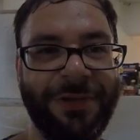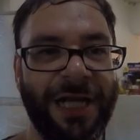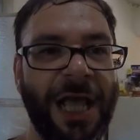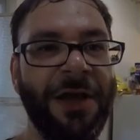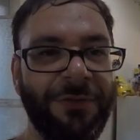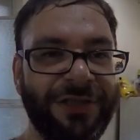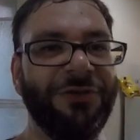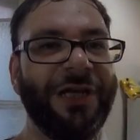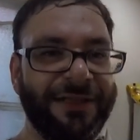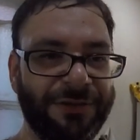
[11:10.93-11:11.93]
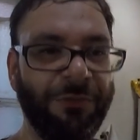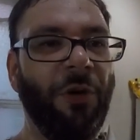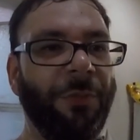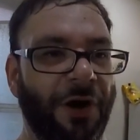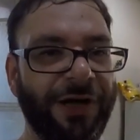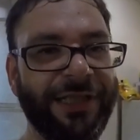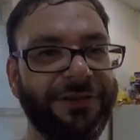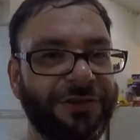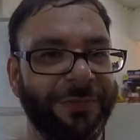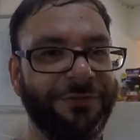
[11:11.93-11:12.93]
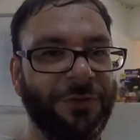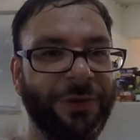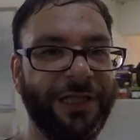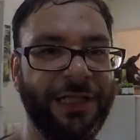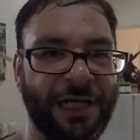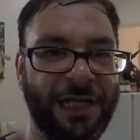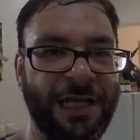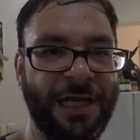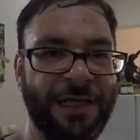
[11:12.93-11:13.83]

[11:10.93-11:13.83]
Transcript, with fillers: but we still got some more partying to do before we, uh,